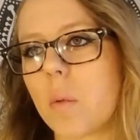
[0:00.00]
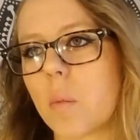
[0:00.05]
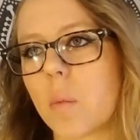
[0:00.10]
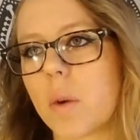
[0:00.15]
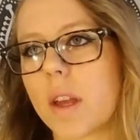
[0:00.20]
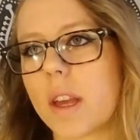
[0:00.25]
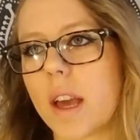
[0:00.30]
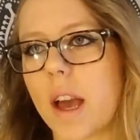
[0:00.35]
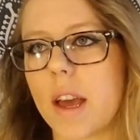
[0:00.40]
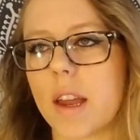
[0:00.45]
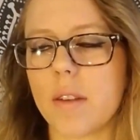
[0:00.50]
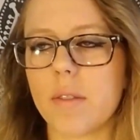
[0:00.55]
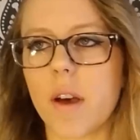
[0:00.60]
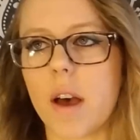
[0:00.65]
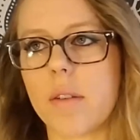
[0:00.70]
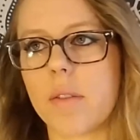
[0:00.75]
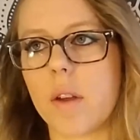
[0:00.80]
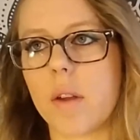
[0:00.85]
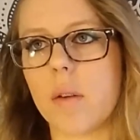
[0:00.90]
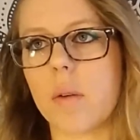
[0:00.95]
we kind of
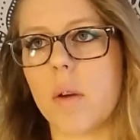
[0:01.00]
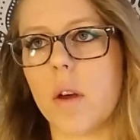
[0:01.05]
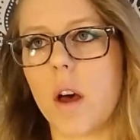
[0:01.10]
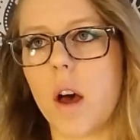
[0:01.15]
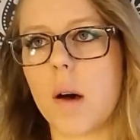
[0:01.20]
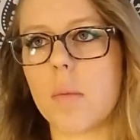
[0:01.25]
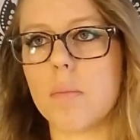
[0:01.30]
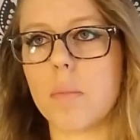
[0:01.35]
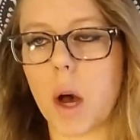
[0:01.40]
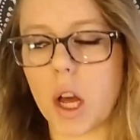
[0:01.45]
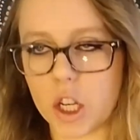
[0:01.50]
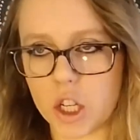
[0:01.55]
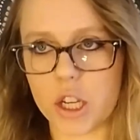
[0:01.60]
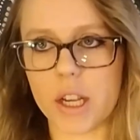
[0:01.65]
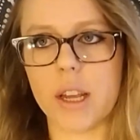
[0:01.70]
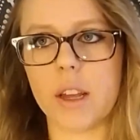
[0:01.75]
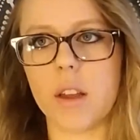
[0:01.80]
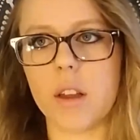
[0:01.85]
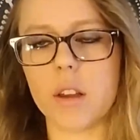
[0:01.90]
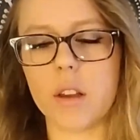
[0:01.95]
have a
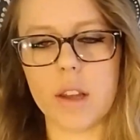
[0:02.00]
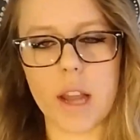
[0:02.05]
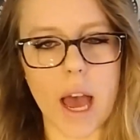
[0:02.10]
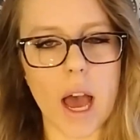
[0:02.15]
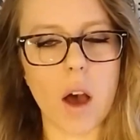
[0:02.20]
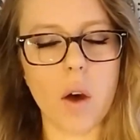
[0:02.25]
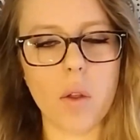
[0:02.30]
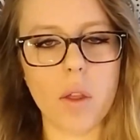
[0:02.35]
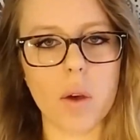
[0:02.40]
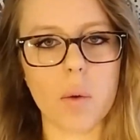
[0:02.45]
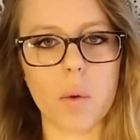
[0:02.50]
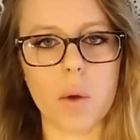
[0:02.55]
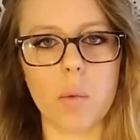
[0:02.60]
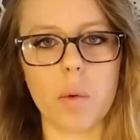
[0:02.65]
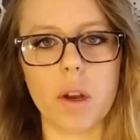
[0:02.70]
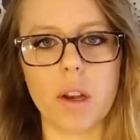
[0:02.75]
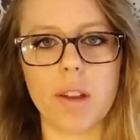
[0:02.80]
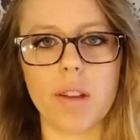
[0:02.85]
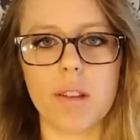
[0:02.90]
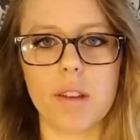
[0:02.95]
budget now that we
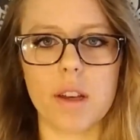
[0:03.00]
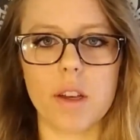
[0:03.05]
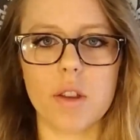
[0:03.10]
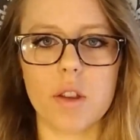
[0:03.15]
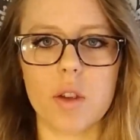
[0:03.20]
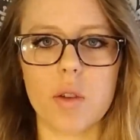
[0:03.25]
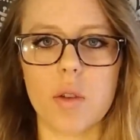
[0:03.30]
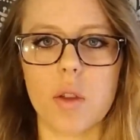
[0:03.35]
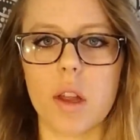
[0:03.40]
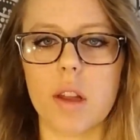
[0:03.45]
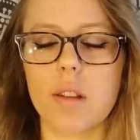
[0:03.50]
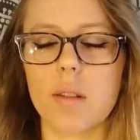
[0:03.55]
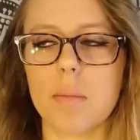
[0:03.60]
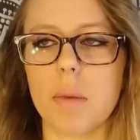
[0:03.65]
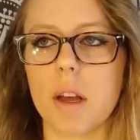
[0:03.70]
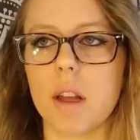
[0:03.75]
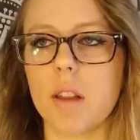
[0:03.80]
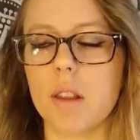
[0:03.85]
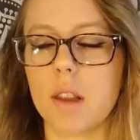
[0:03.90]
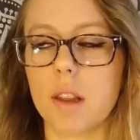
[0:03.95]
want to stick to
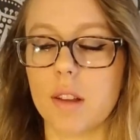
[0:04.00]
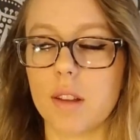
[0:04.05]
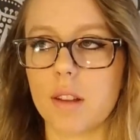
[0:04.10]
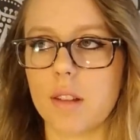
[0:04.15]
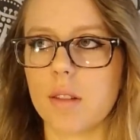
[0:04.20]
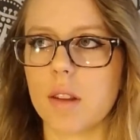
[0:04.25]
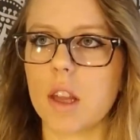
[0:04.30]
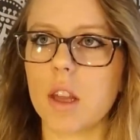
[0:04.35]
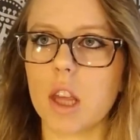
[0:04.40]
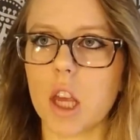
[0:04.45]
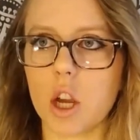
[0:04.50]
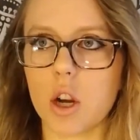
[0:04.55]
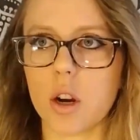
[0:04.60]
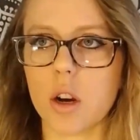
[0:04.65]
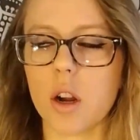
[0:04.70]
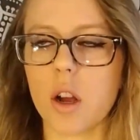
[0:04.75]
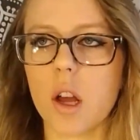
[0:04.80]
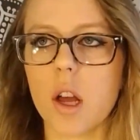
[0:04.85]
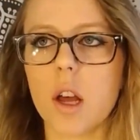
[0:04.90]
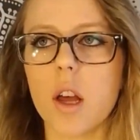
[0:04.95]
this
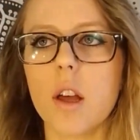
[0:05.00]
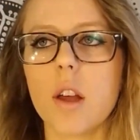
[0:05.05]
year.